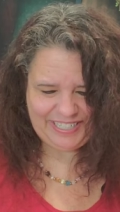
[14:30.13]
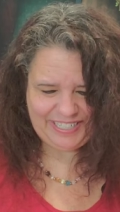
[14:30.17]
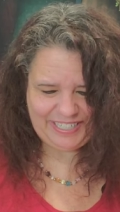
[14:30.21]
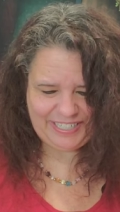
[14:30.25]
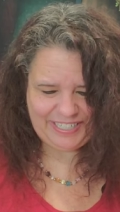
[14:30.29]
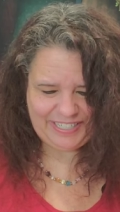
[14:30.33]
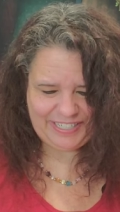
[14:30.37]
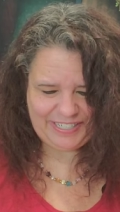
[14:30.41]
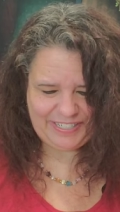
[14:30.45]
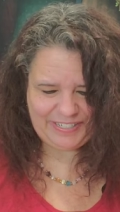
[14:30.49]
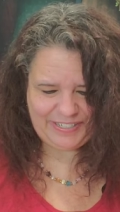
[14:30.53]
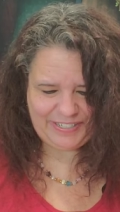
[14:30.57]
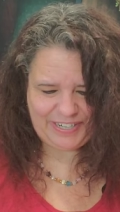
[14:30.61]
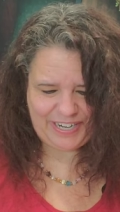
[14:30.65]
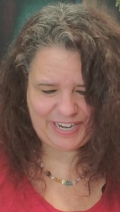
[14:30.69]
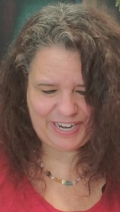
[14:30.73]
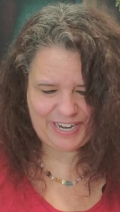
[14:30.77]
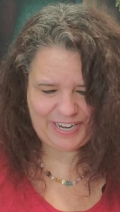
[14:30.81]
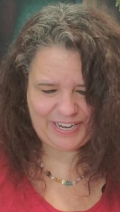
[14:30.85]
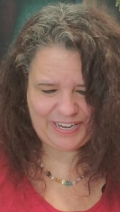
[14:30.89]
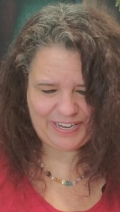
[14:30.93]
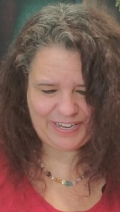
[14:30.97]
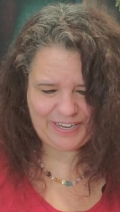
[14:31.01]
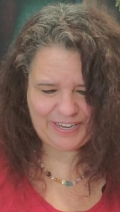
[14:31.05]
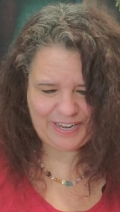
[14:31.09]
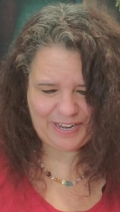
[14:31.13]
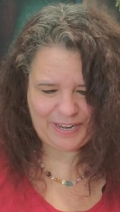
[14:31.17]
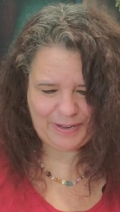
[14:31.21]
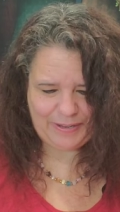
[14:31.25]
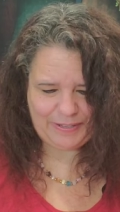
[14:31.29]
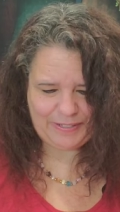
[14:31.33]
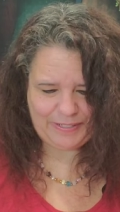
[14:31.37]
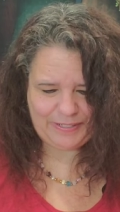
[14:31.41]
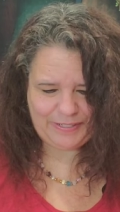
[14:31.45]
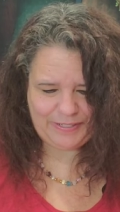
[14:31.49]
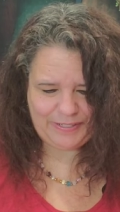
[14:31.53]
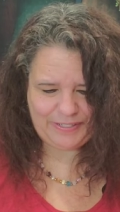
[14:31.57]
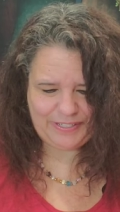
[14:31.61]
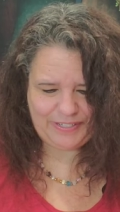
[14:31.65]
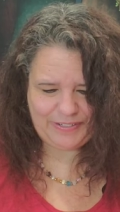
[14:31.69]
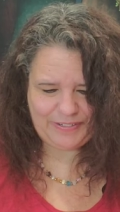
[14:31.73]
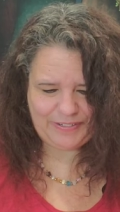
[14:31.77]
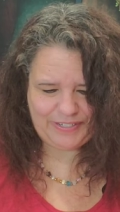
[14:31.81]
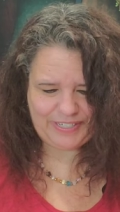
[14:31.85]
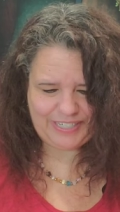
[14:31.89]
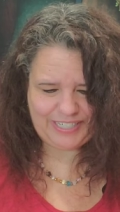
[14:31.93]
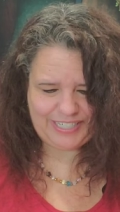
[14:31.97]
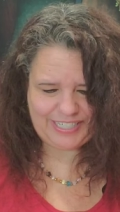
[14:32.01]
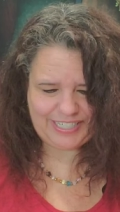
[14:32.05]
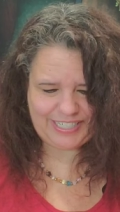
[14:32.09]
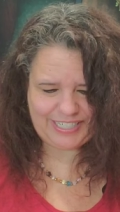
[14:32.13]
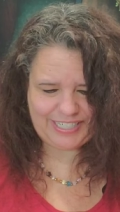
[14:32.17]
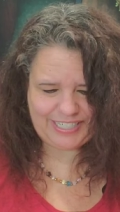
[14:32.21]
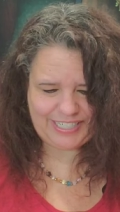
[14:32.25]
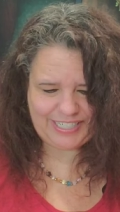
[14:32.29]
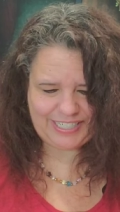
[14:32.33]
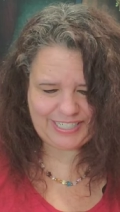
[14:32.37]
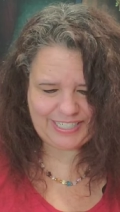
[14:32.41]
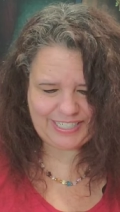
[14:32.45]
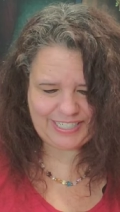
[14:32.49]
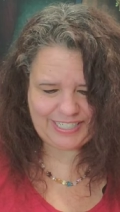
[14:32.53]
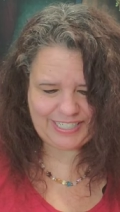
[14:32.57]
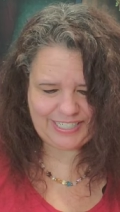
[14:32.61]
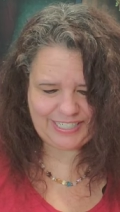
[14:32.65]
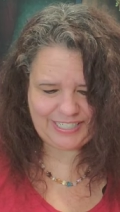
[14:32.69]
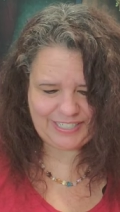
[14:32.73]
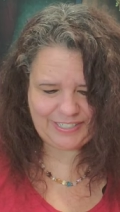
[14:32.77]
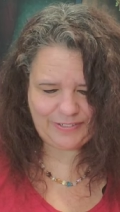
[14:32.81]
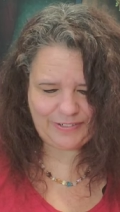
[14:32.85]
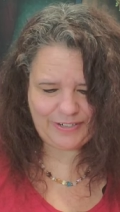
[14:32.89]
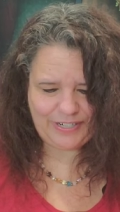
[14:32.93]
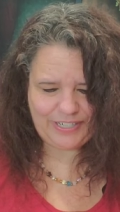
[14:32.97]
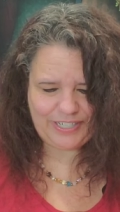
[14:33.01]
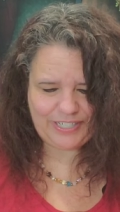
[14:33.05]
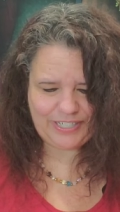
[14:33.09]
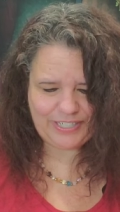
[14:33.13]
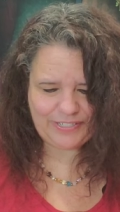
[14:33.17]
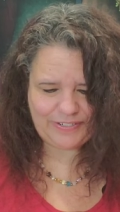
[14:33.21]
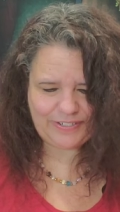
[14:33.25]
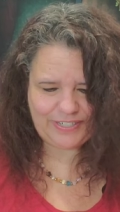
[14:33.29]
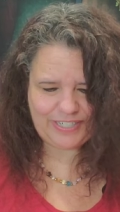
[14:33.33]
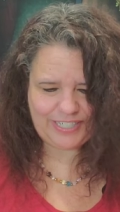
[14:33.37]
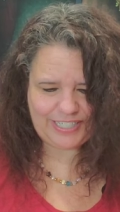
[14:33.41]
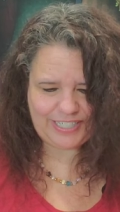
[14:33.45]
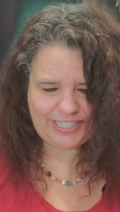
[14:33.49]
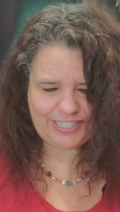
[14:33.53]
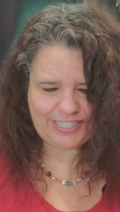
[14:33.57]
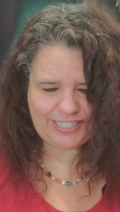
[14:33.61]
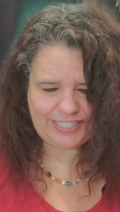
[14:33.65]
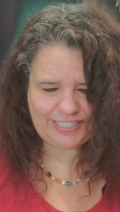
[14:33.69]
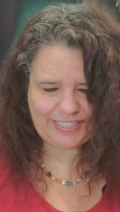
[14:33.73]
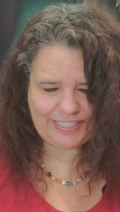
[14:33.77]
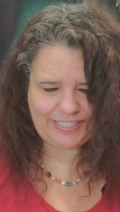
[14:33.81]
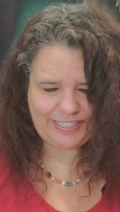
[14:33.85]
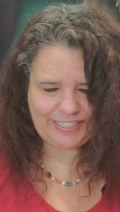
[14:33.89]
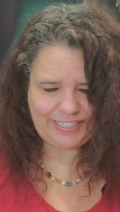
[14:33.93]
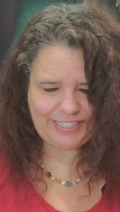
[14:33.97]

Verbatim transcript: And so yeah, absolutely gorgeous. Gorgeous, gorgeous.